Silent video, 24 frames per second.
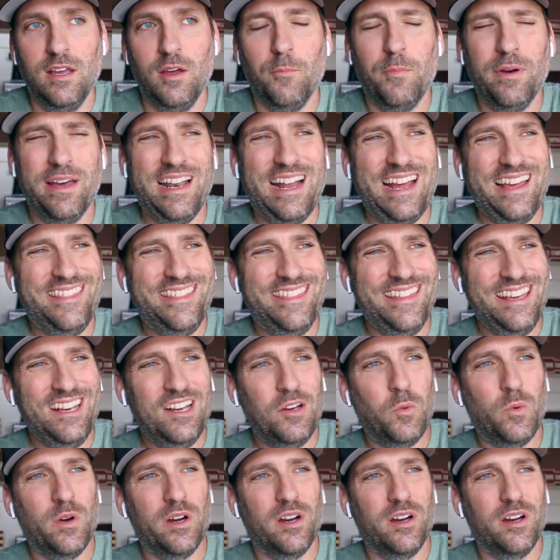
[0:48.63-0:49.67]
But I think
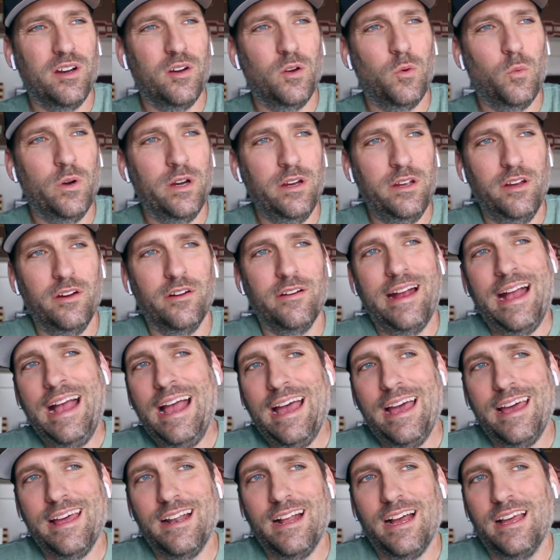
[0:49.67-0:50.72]
where where you're
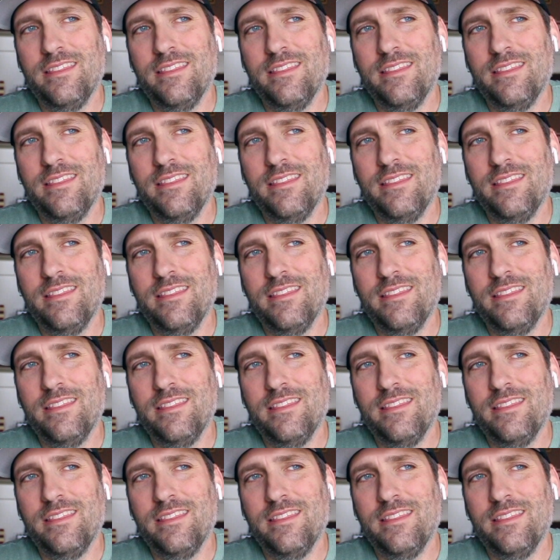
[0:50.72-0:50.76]
at,